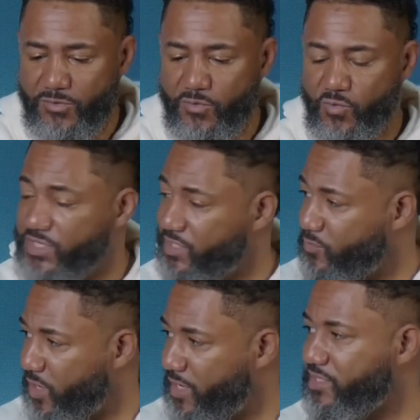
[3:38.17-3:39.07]
when she
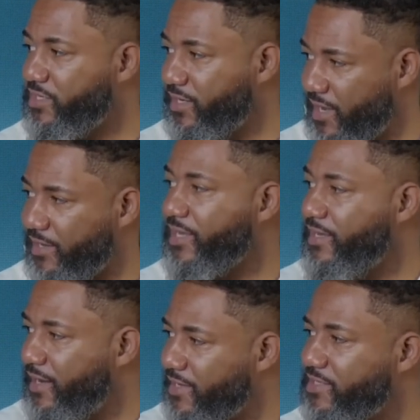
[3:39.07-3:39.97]
went, she encountered
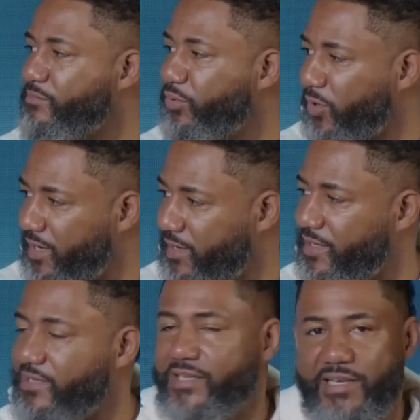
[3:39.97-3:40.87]
Eli, she prayed.
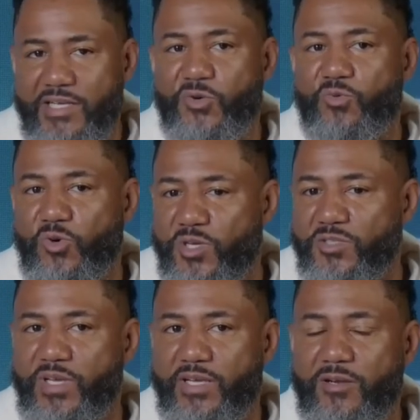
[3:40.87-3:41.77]
He said, let your
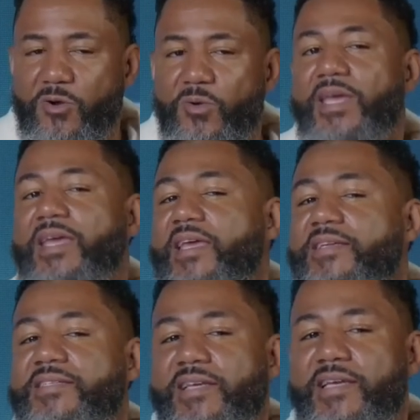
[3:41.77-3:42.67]
request be known. It
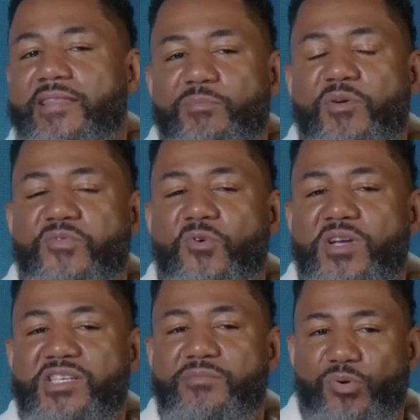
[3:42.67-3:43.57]
said that before
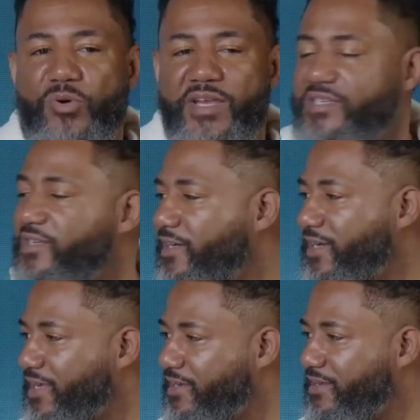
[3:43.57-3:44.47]
she prayed, she couldn't
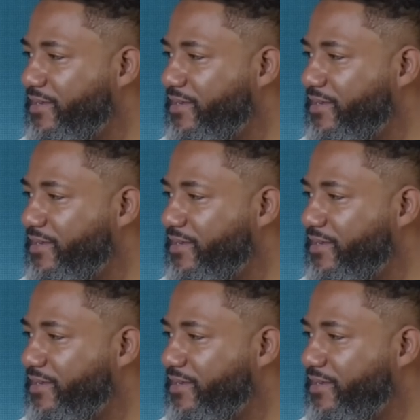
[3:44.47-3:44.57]
eat.